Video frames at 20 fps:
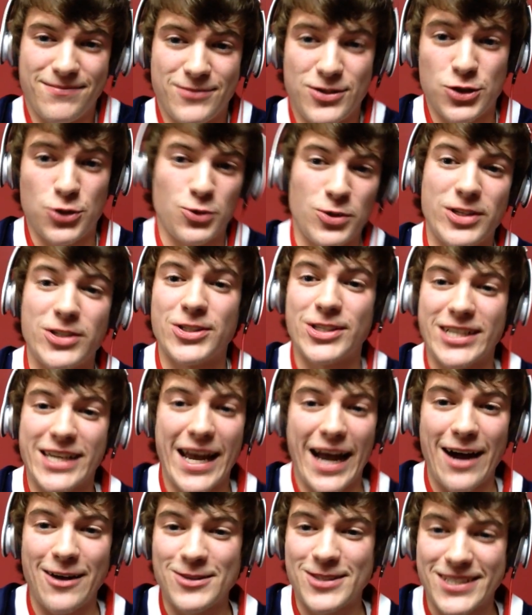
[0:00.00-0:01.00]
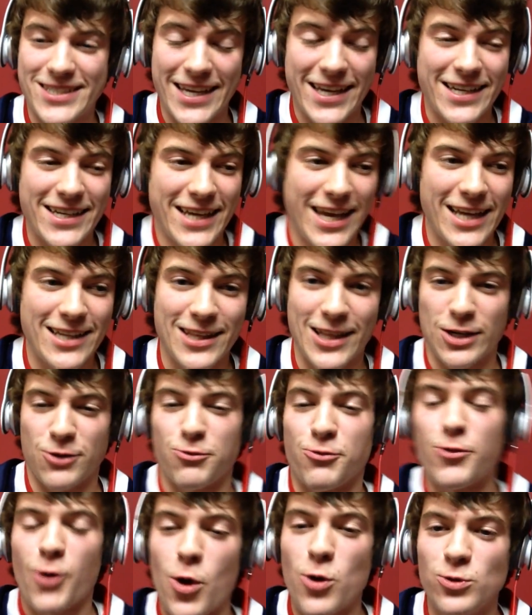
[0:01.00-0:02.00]
Twitter accounts dedicated, like
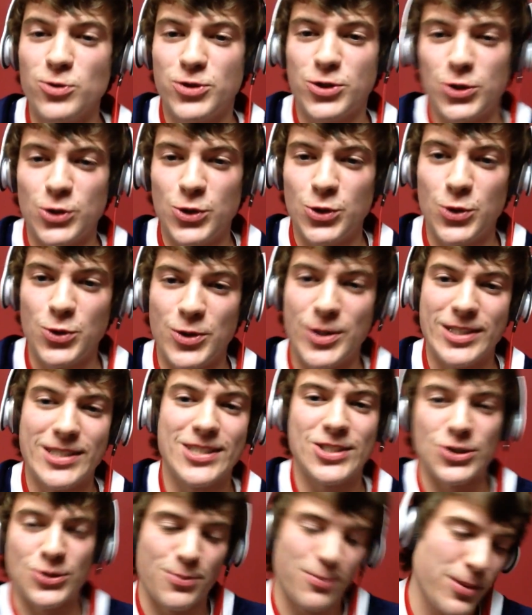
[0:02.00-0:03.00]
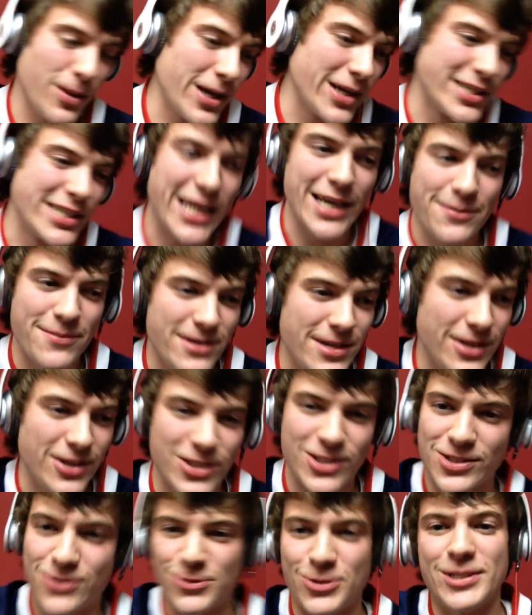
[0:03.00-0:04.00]
Road to, insert player name here.
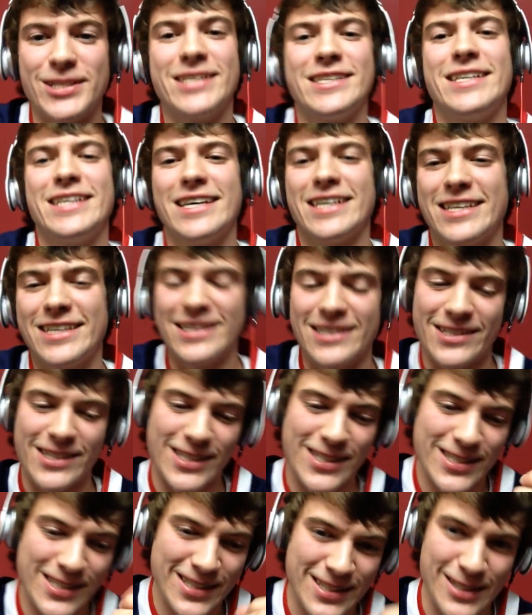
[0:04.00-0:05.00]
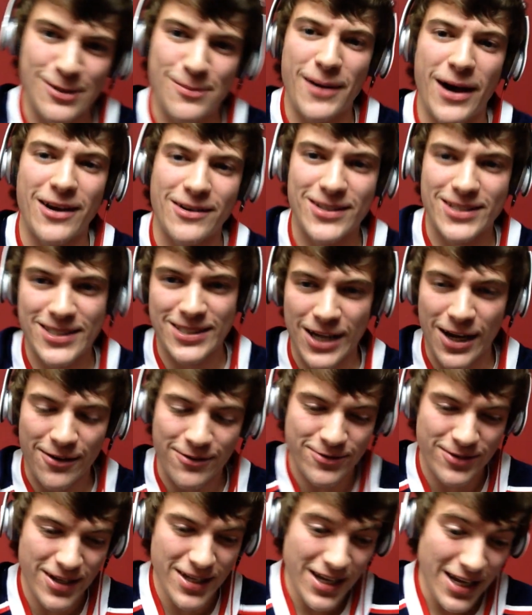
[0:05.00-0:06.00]
It's ridiculous the amount of
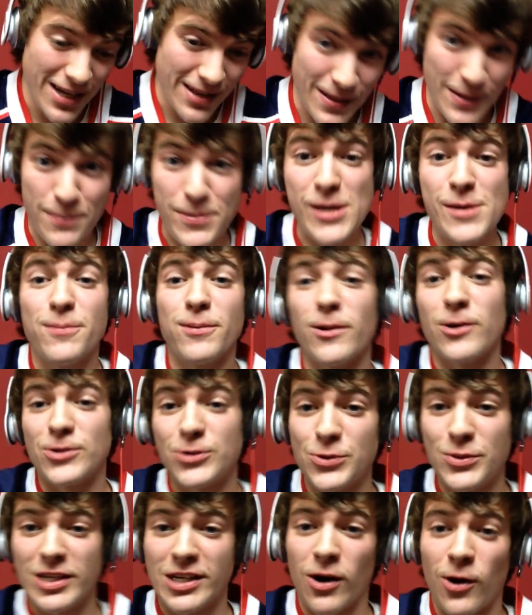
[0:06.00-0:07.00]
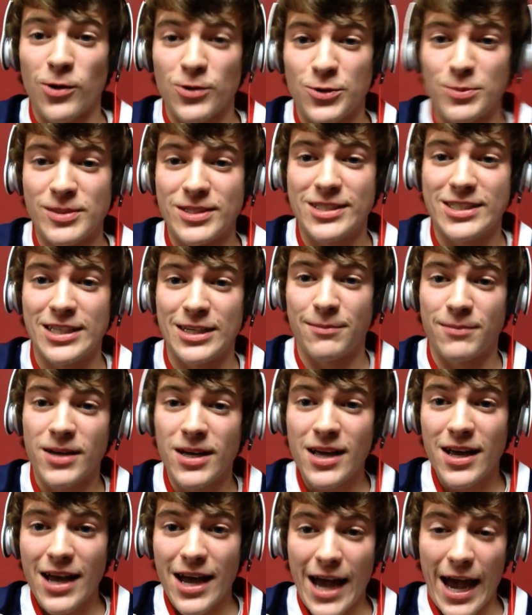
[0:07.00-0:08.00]
stuff that people are doing in Ultimate Team.
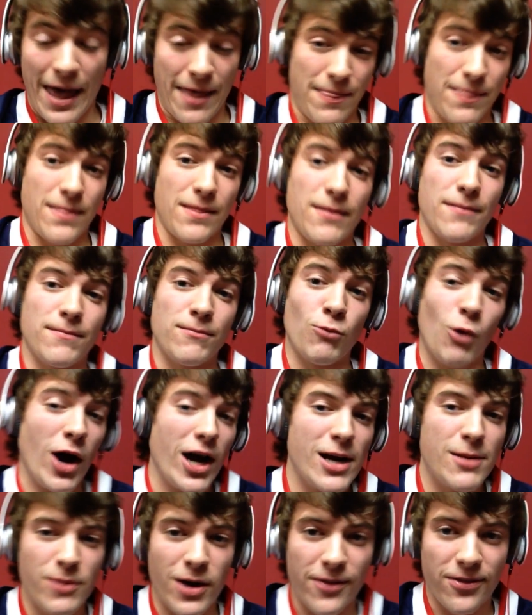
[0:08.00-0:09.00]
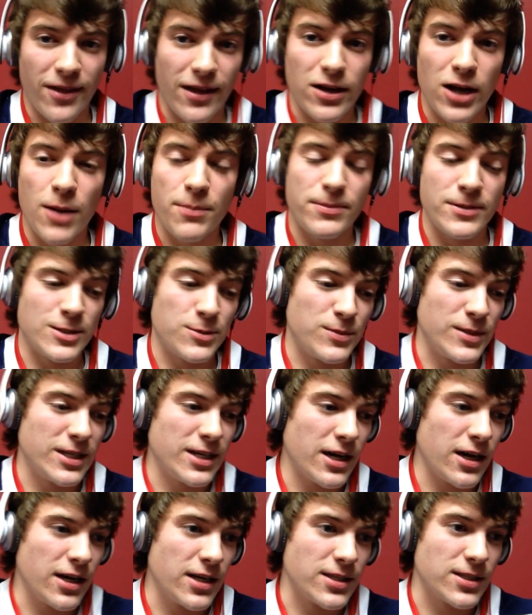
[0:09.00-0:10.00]
And why I brought that up is
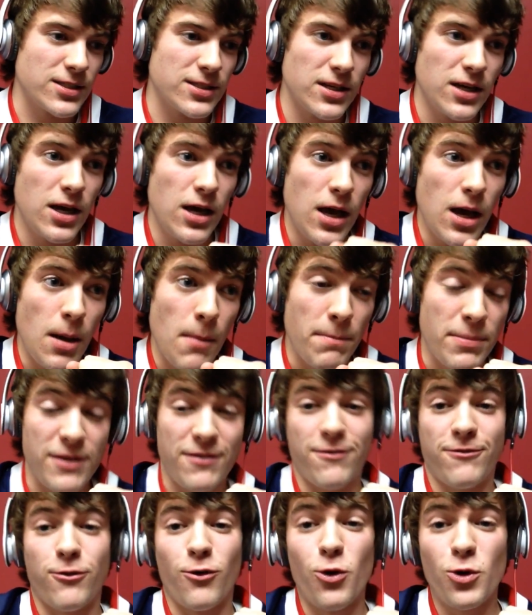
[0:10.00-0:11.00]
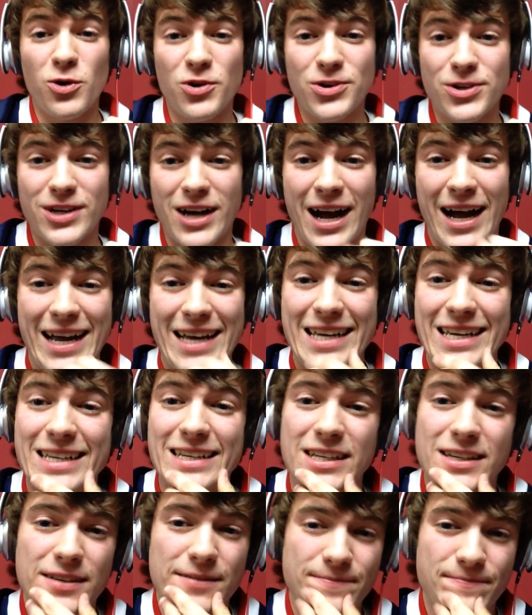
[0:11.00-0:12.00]
because before
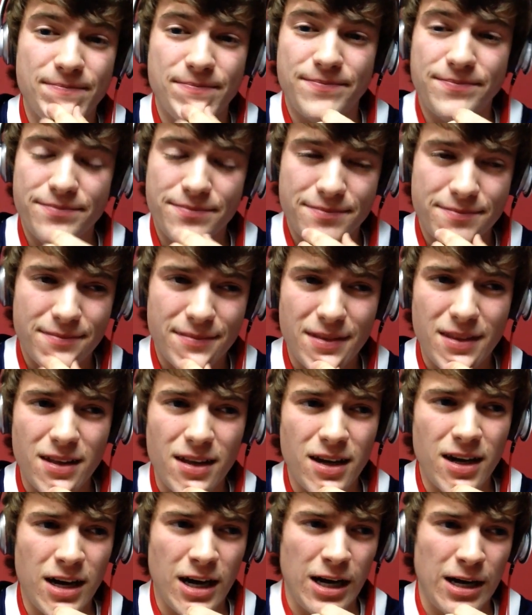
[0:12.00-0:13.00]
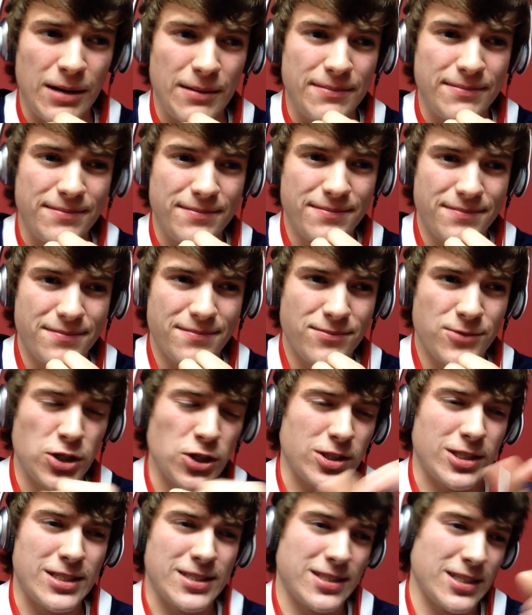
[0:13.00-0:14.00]
I um,
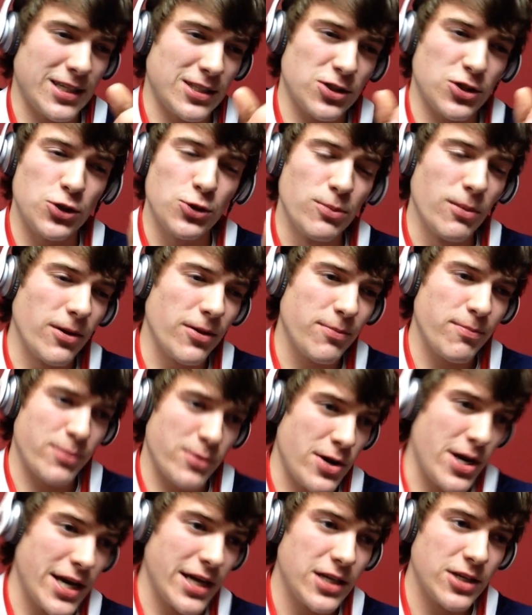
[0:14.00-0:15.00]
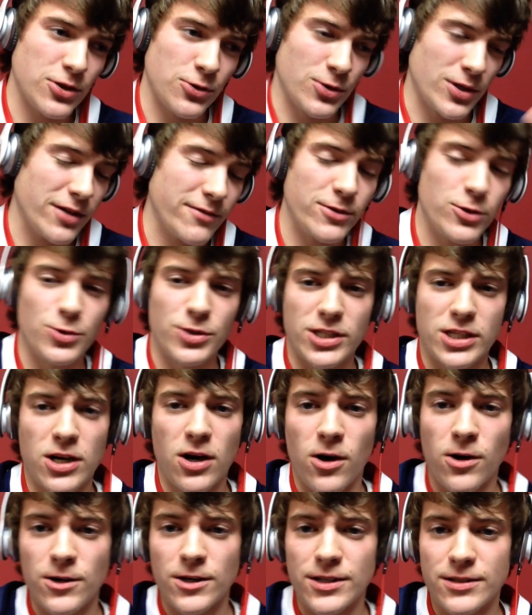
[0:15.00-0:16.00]
took this like two-month break or whatever you want to
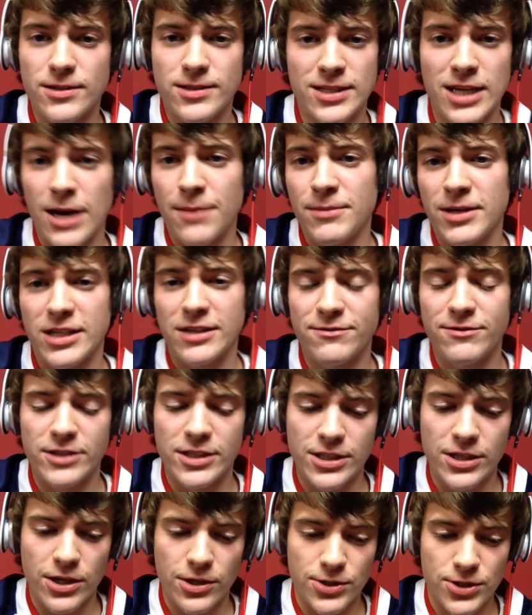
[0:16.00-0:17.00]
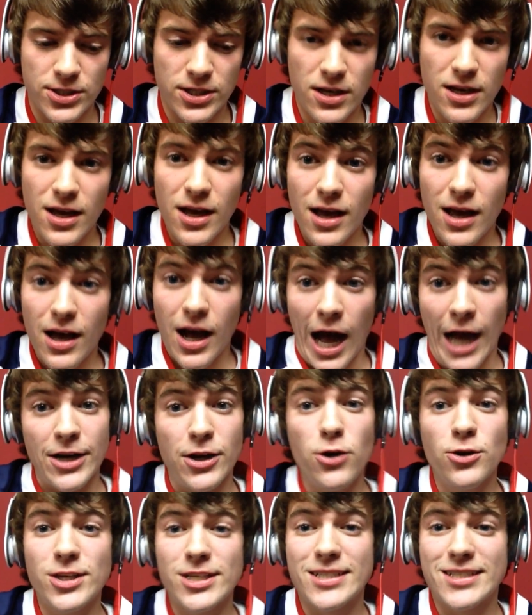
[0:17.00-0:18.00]
call it, stopped making videos, I
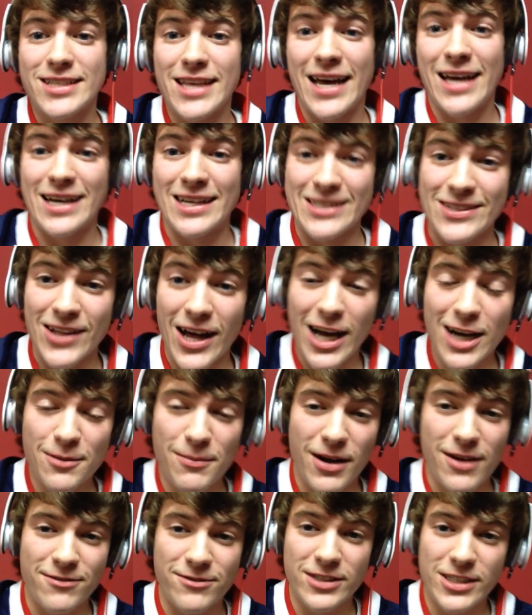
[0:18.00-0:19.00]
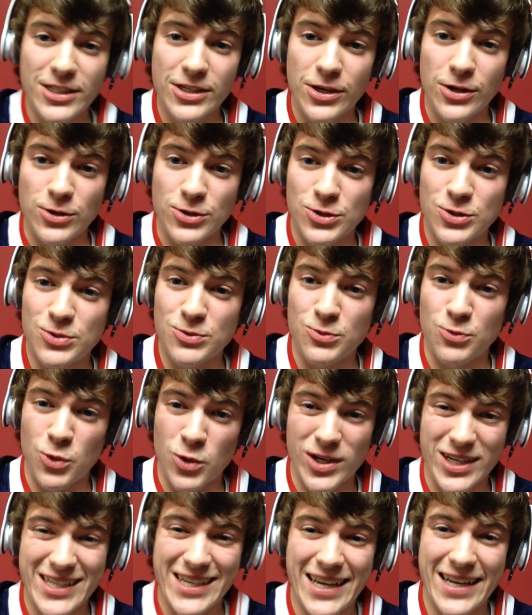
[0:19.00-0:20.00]
noticed that a lot of my videos
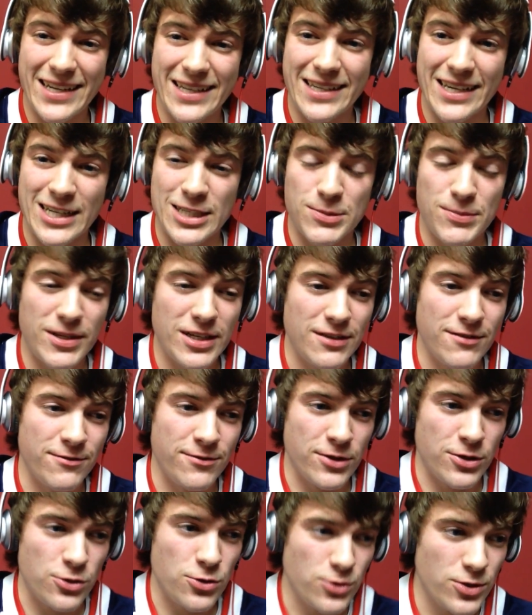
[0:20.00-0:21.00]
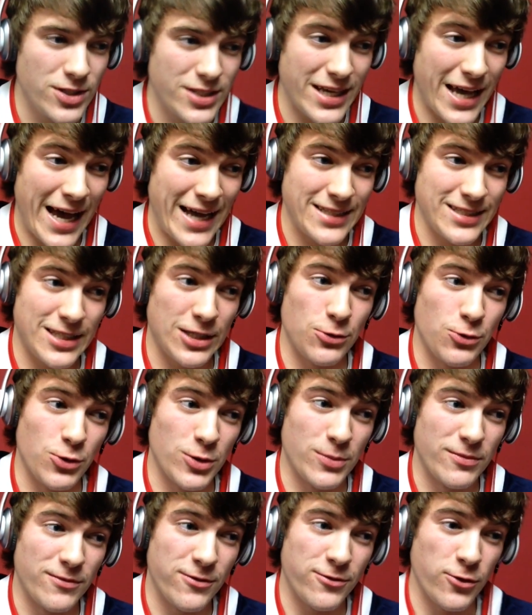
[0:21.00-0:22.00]
weren't getting as many views as they
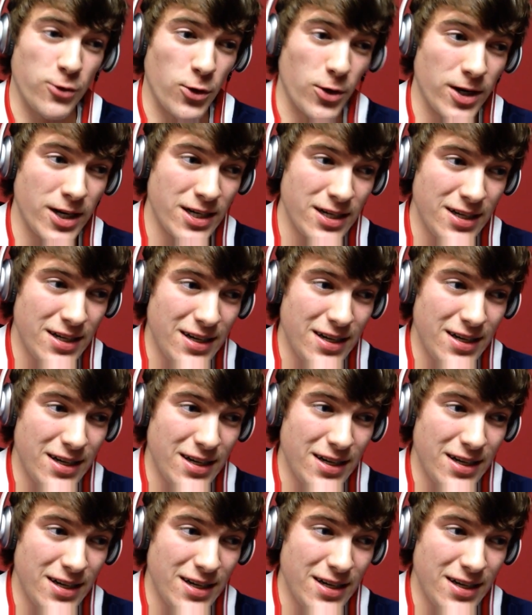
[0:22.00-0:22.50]
were before,